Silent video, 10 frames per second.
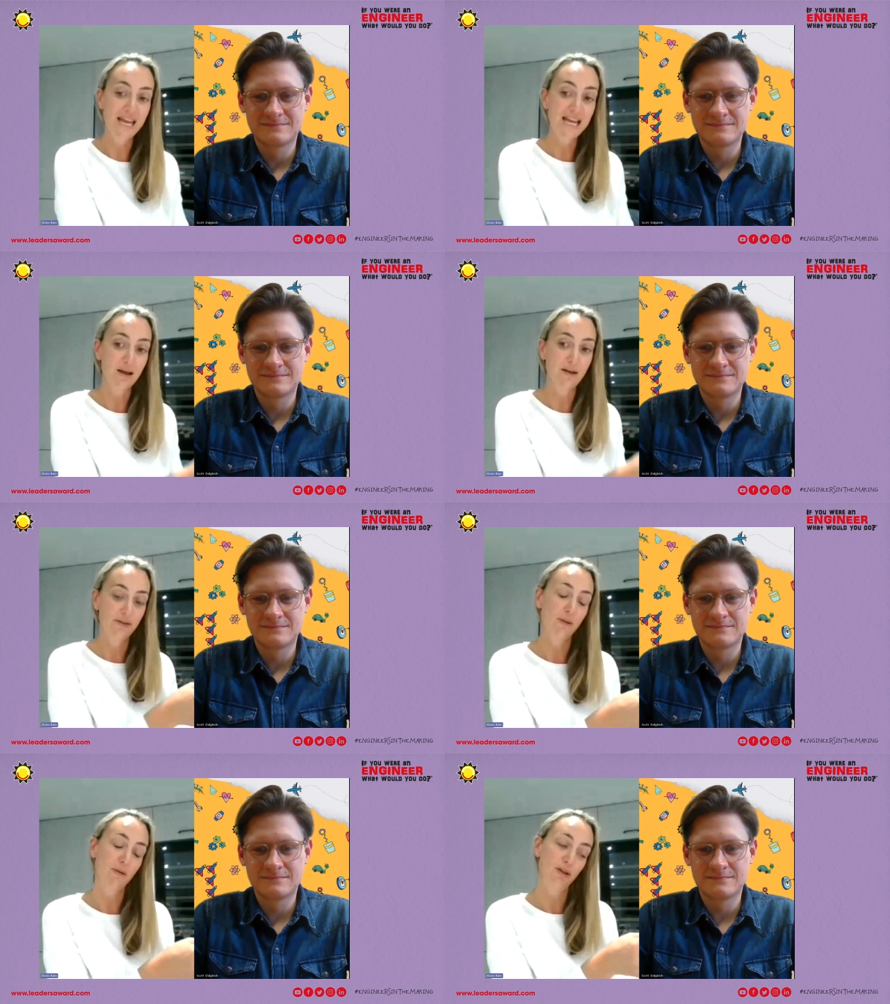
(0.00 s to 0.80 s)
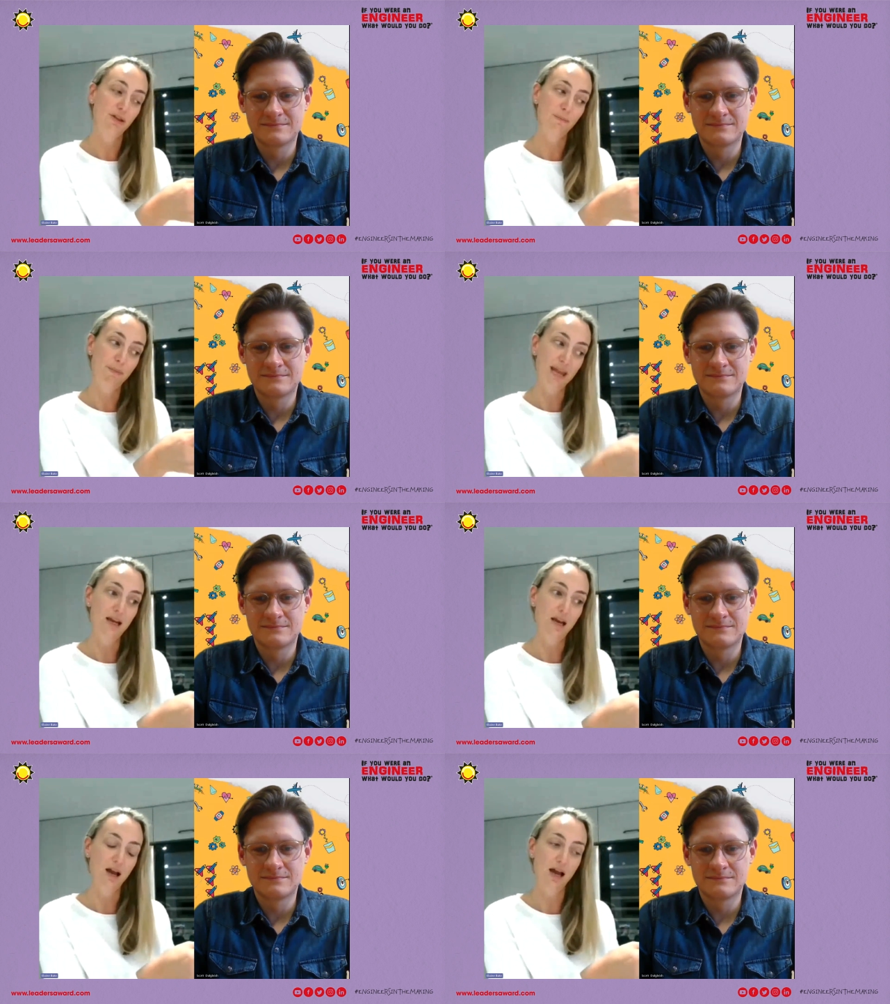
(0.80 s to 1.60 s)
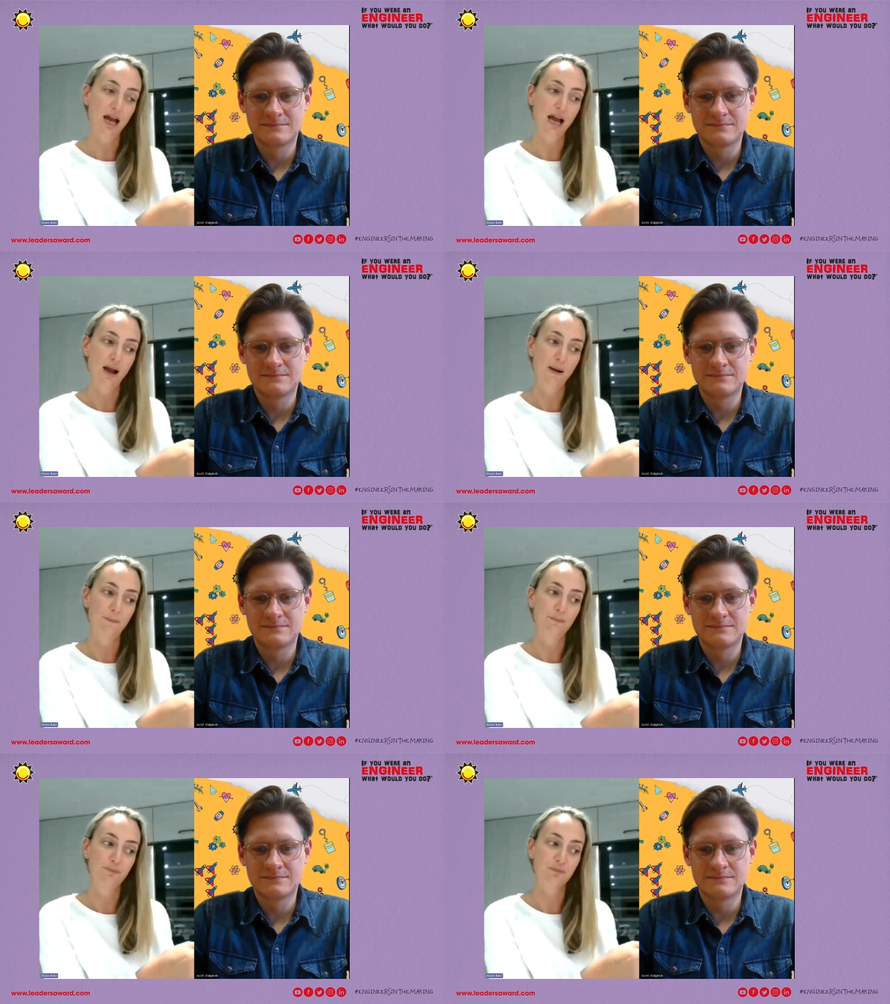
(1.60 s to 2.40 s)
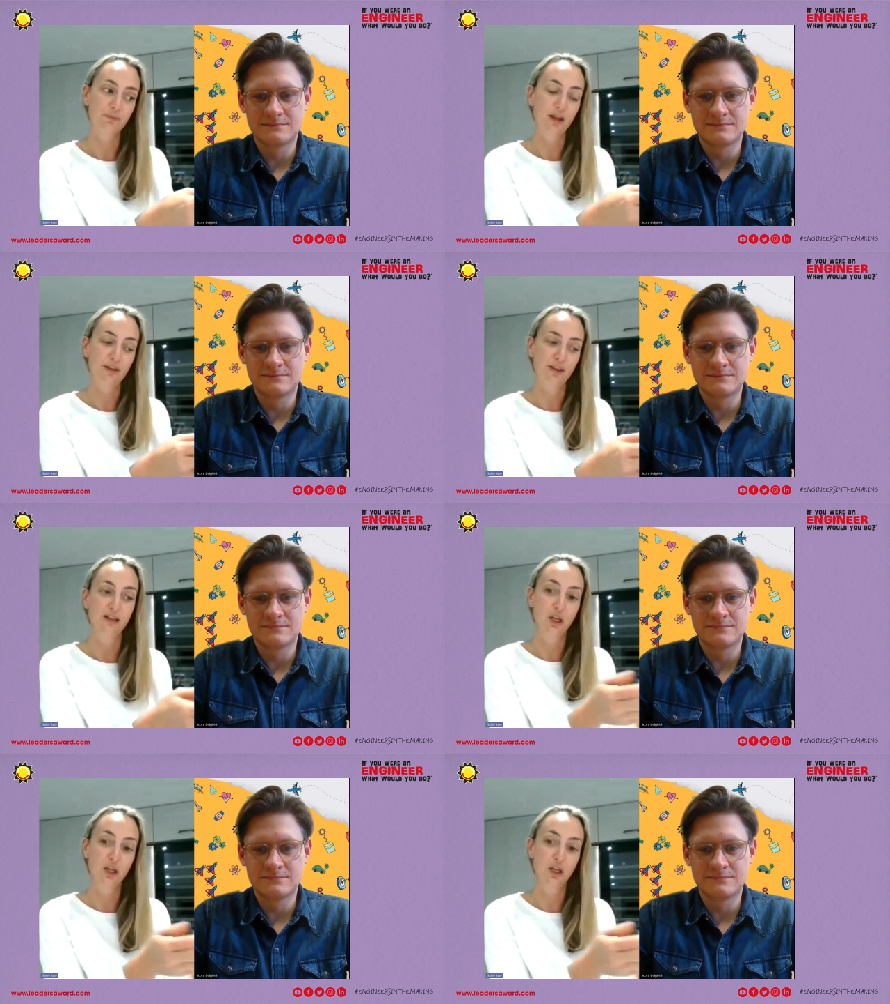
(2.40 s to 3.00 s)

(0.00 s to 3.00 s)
Speaker 1: the bigger the, the bigger um,